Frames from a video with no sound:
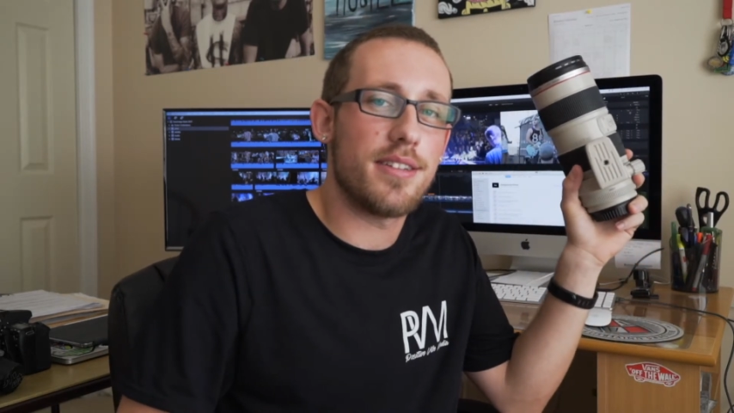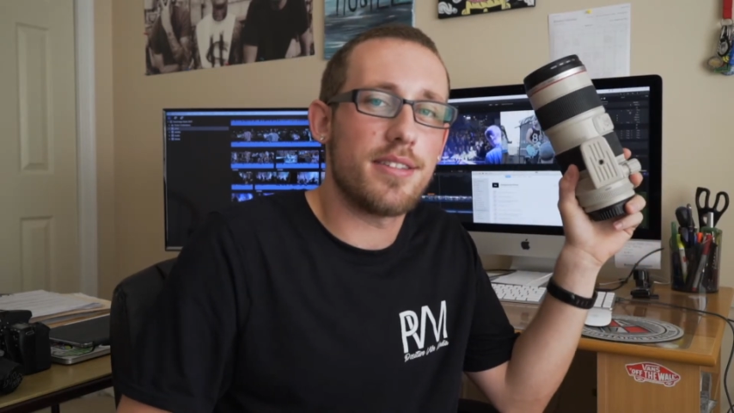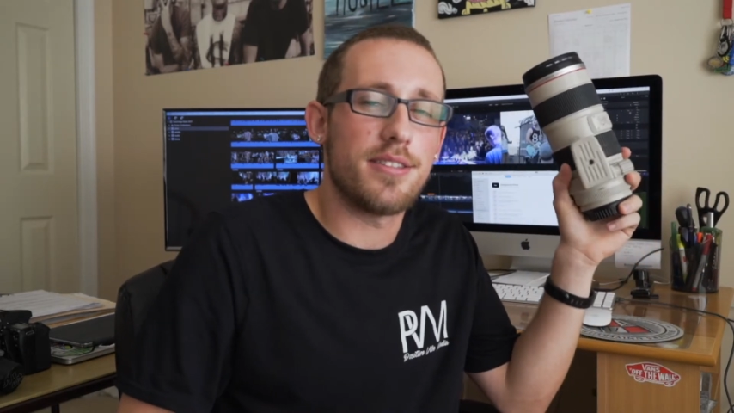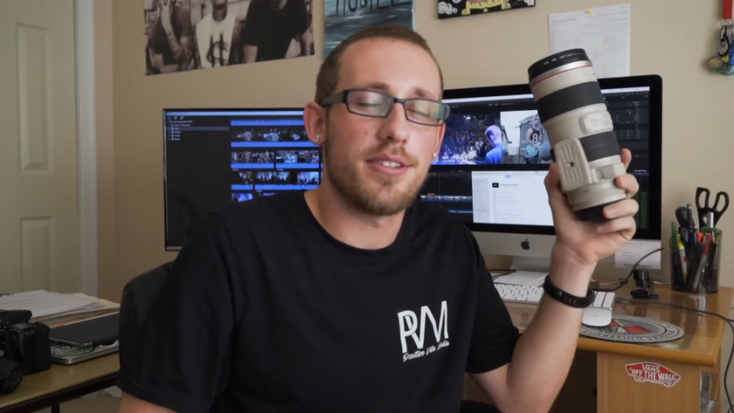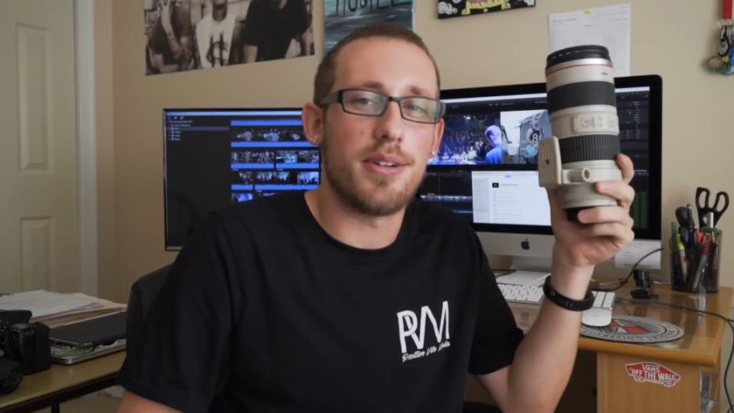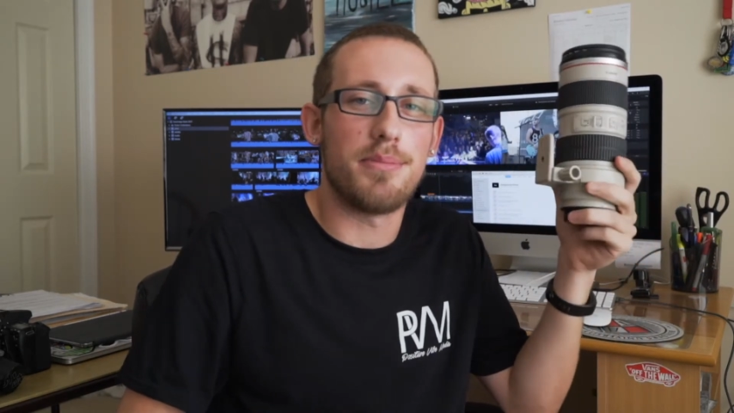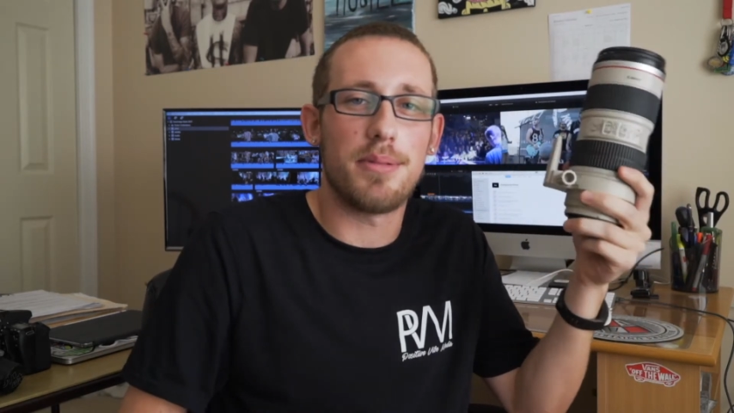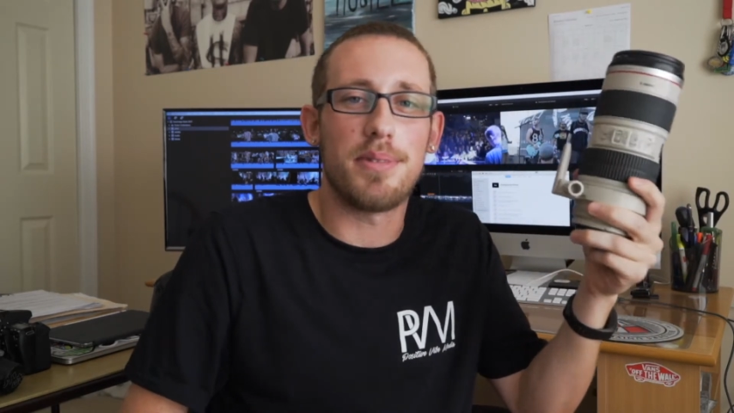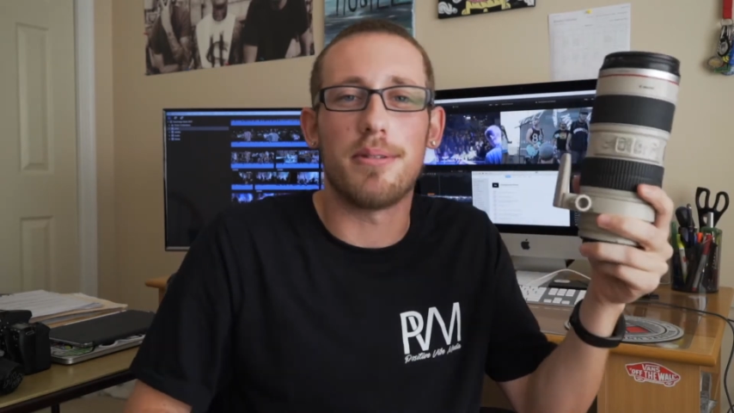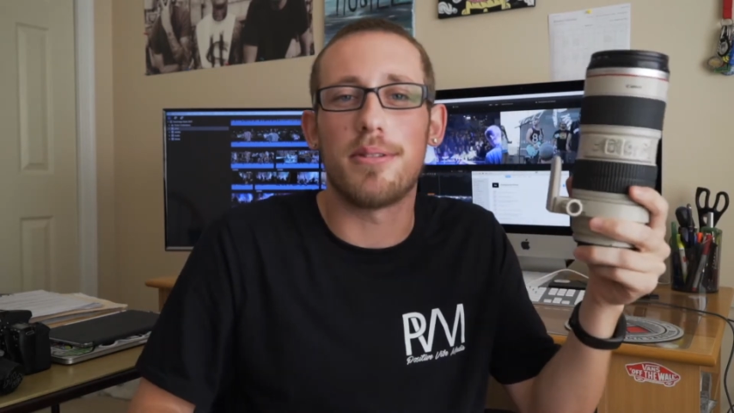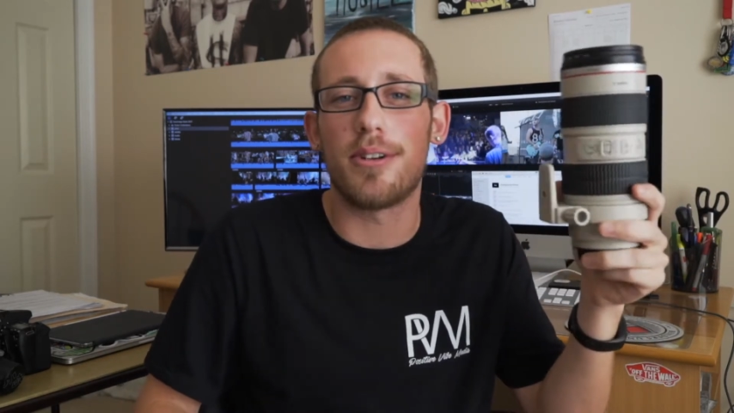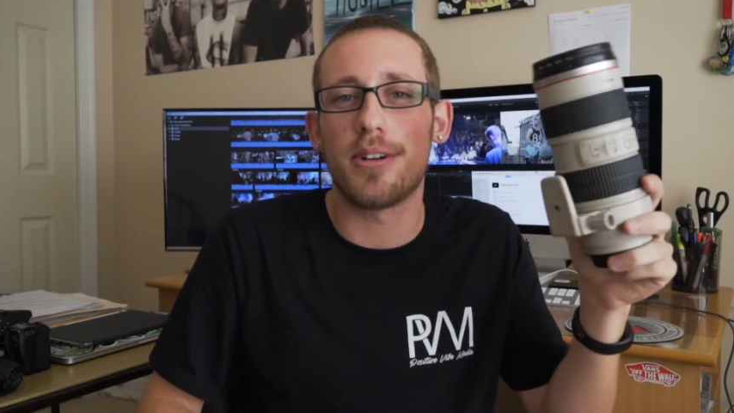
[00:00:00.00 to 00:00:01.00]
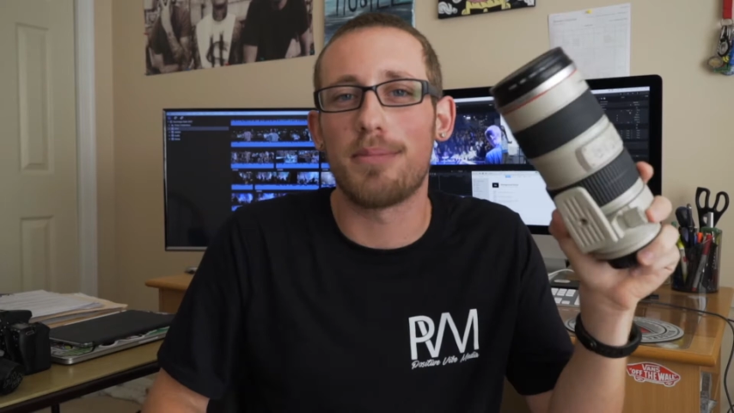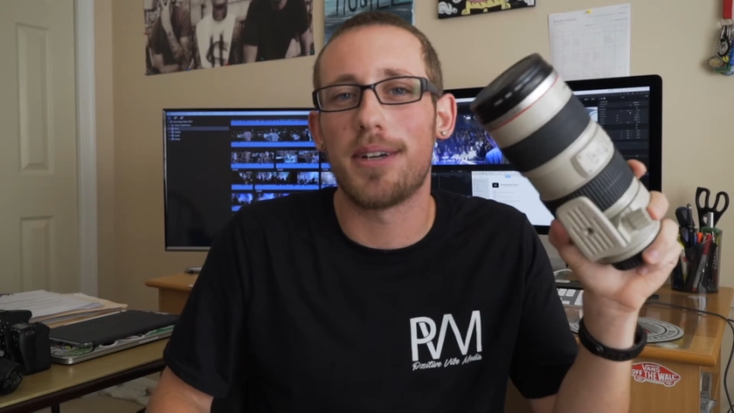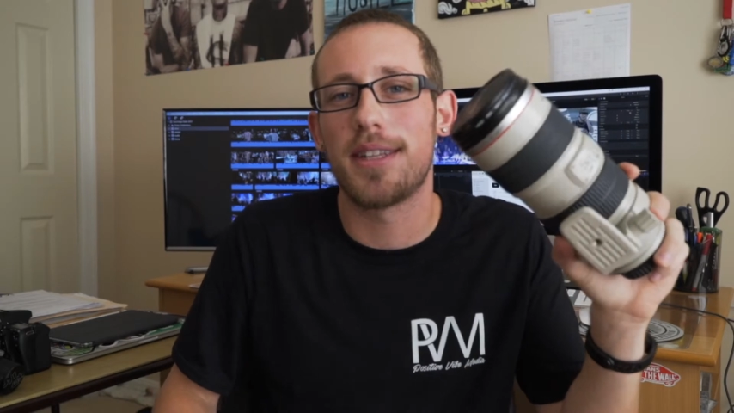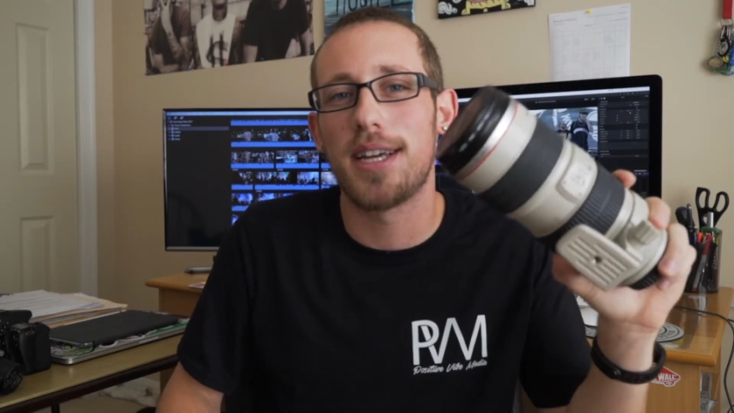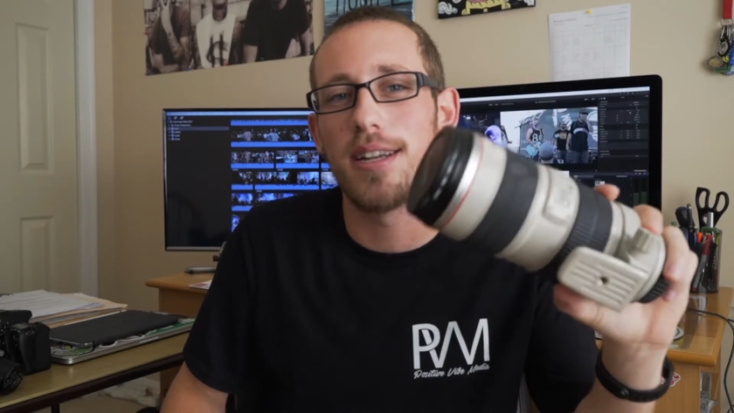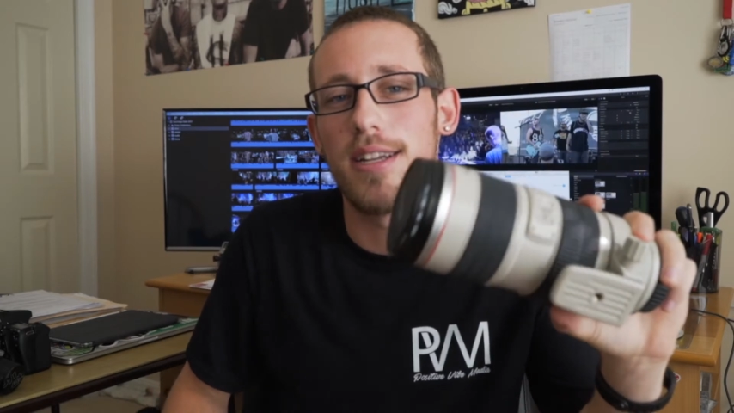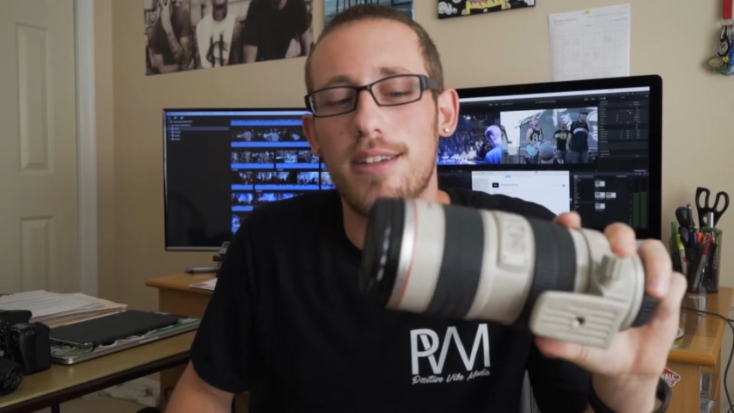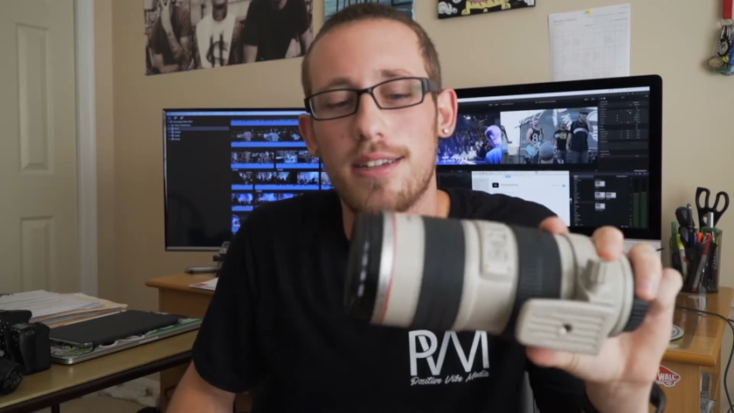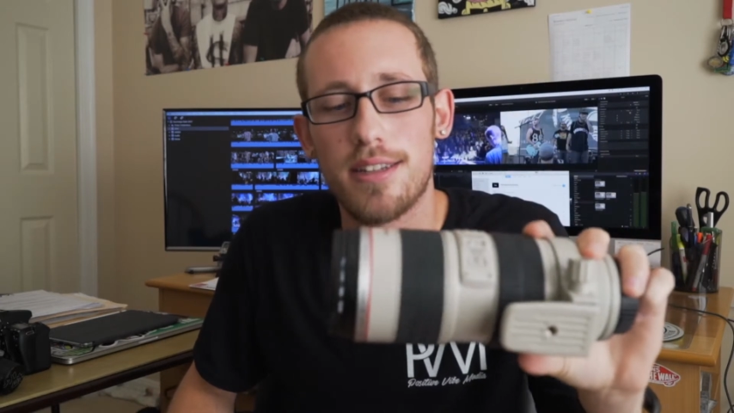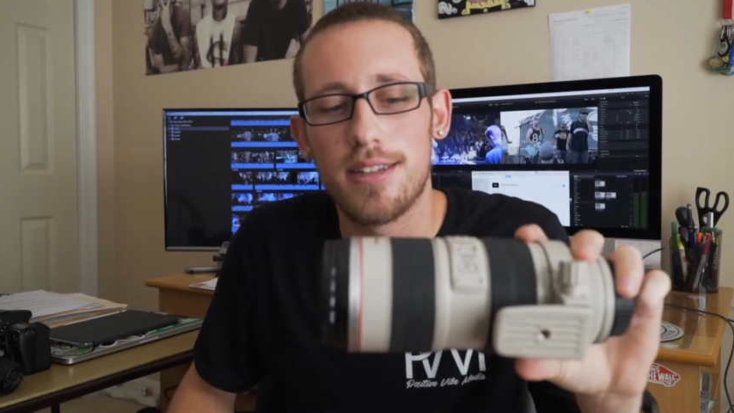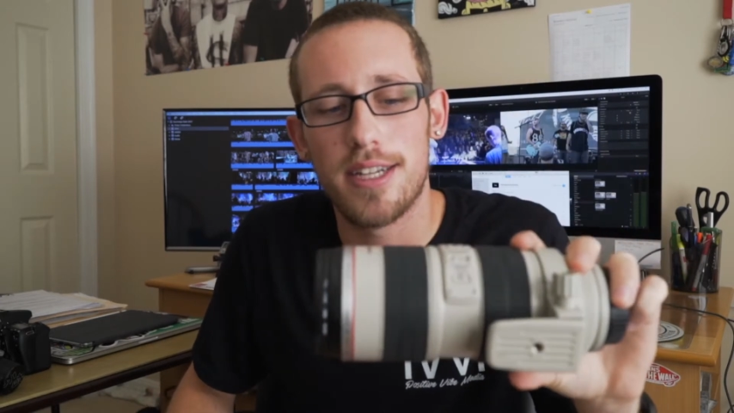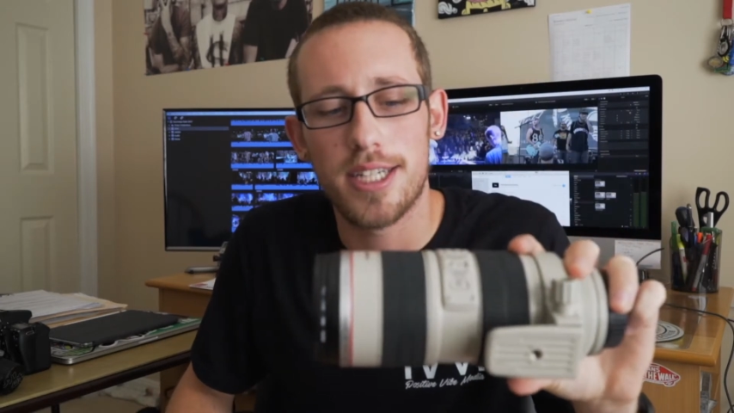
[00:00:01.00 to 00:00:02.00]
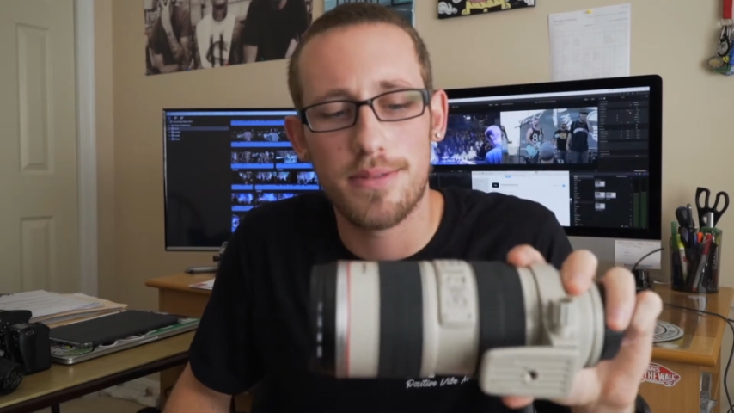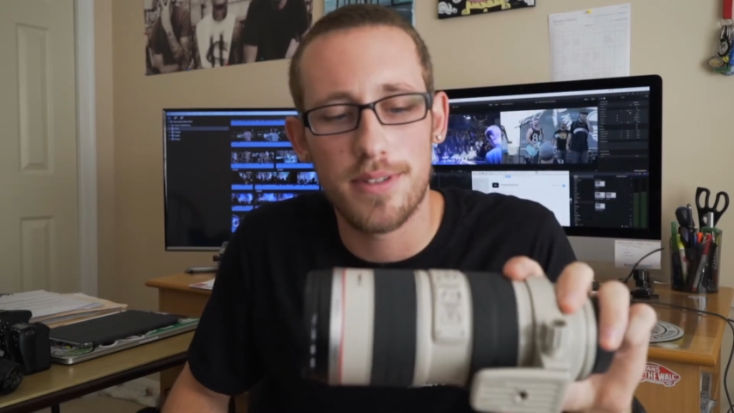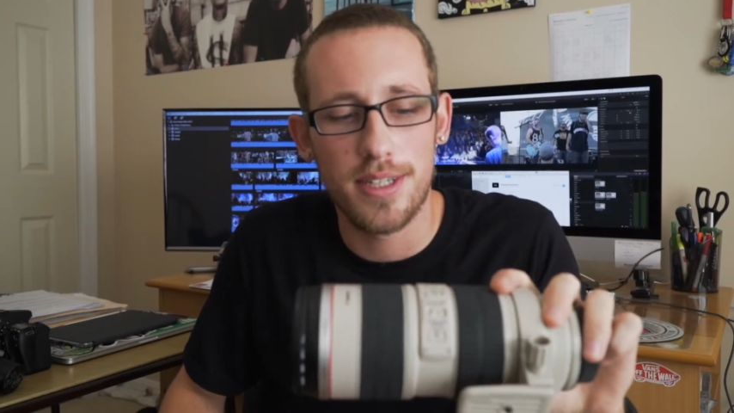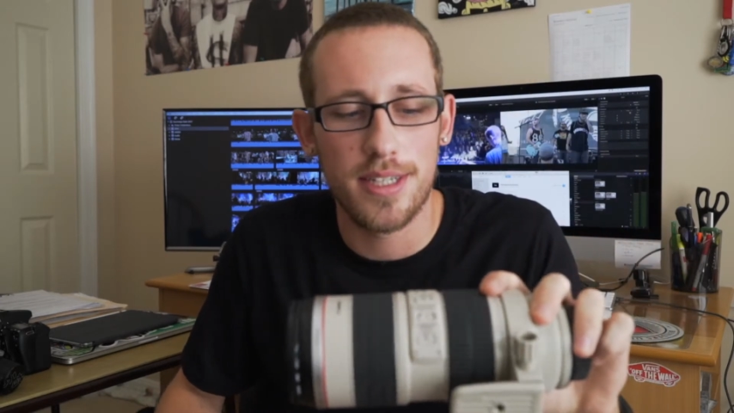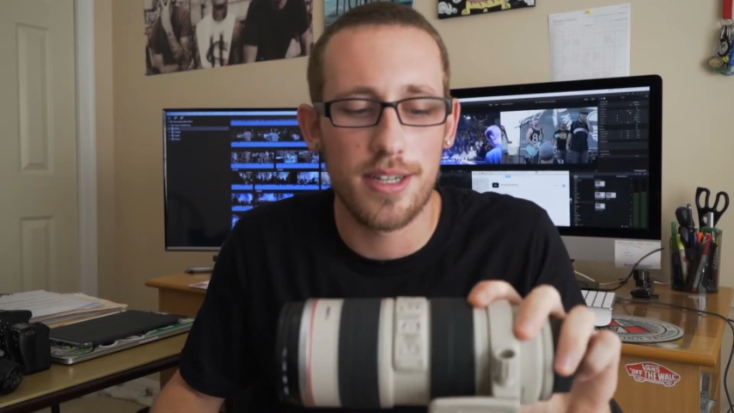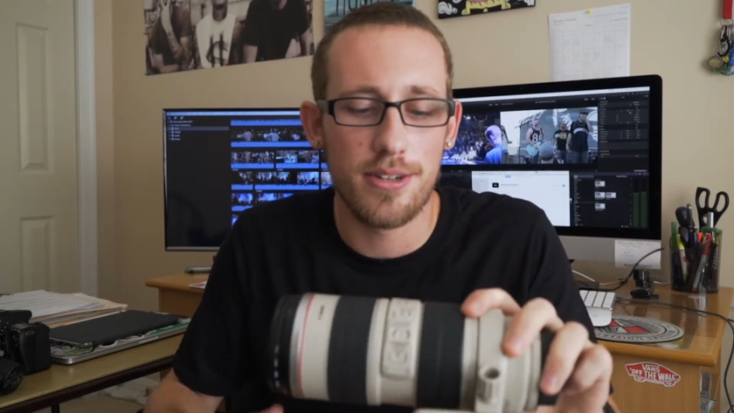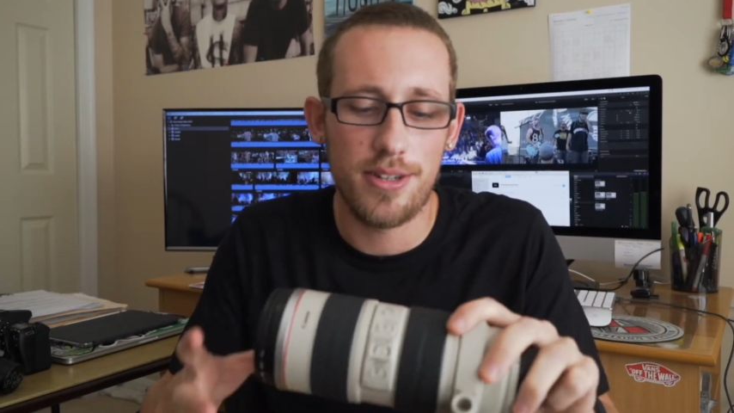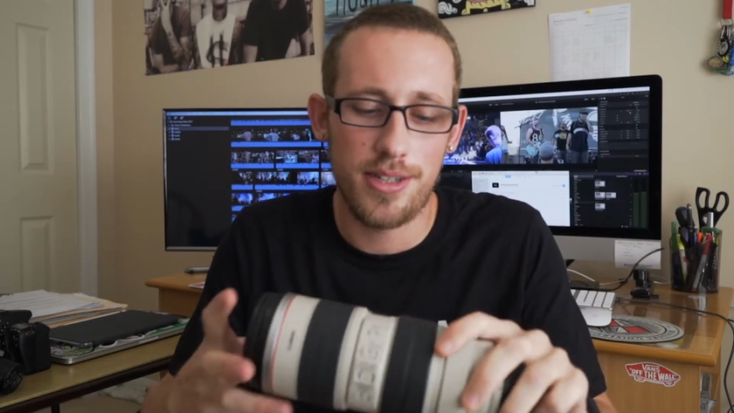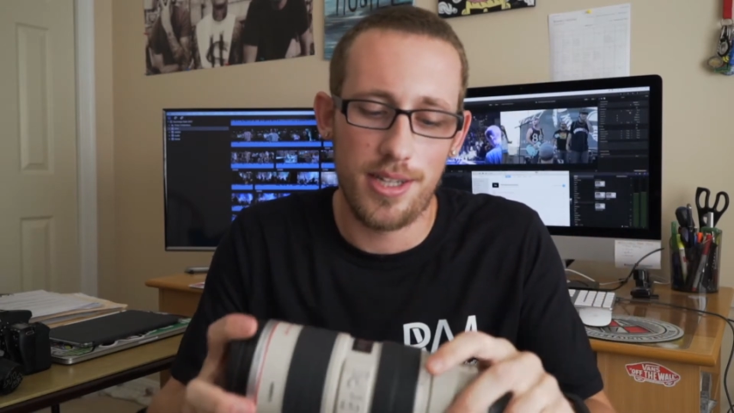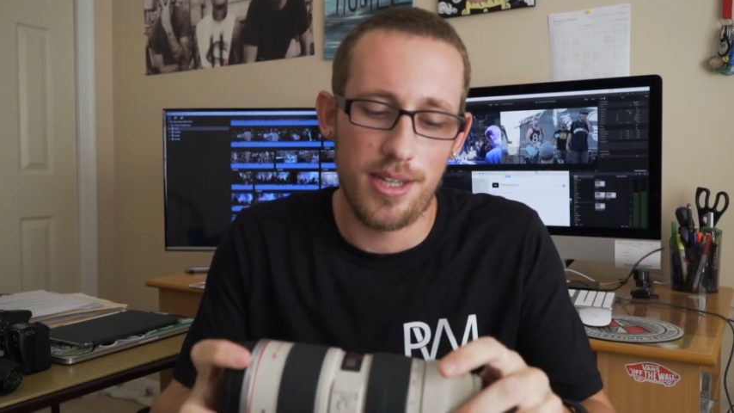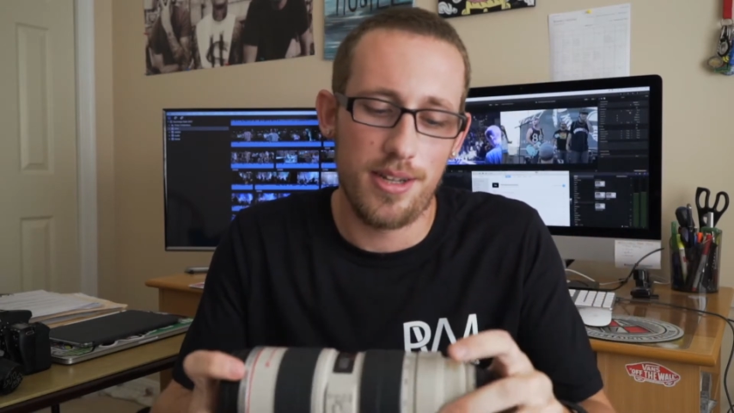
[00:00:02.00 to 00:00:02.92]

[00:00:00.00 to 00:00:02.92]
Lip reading: So I might be able to talk about that in the next video.